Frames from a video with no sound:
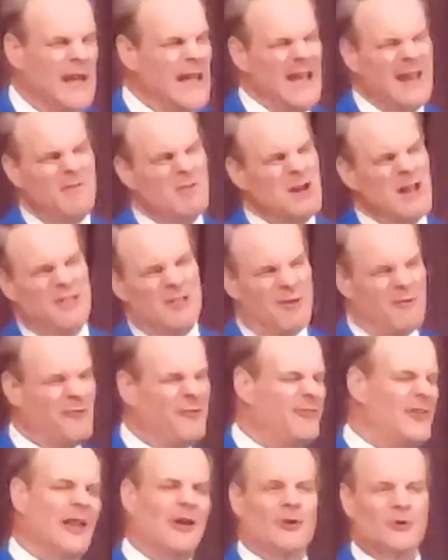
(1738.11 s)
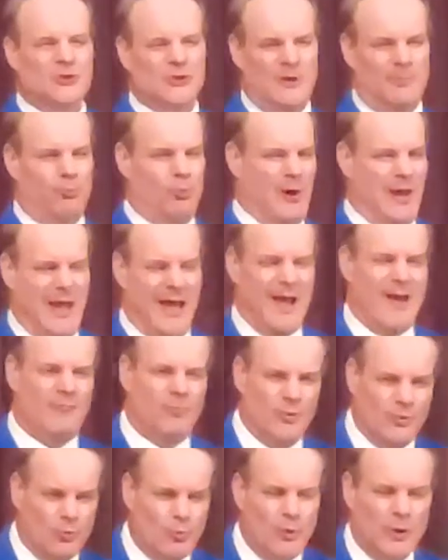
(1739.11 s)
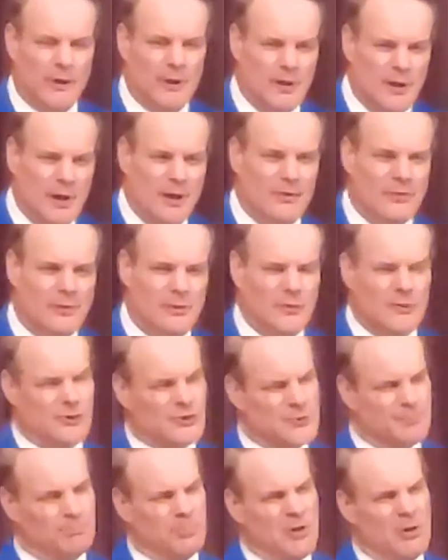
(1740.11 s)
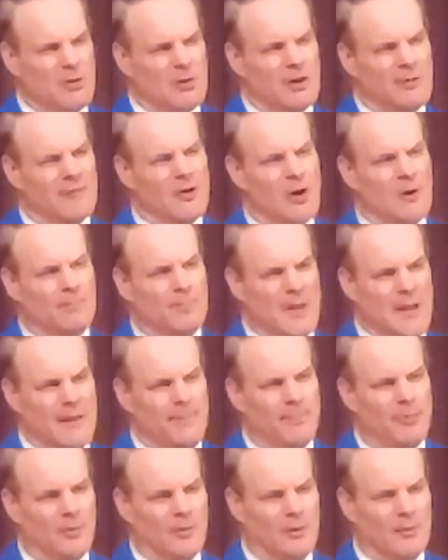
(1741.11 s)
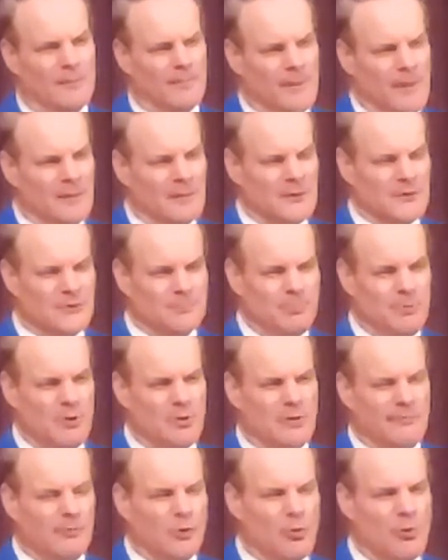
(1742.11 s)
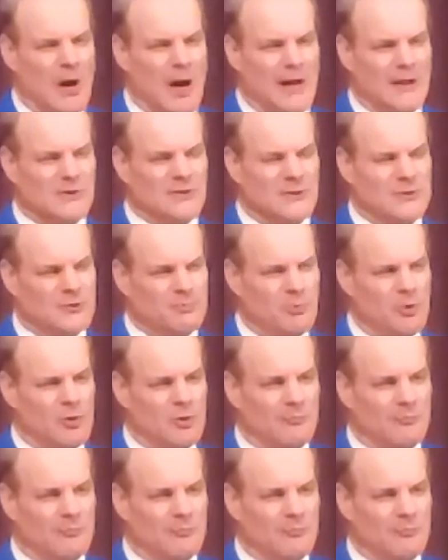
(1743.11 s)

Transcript: even in the fellowship we have with one another, the spirit of our people, the spirit of Christ, the spirit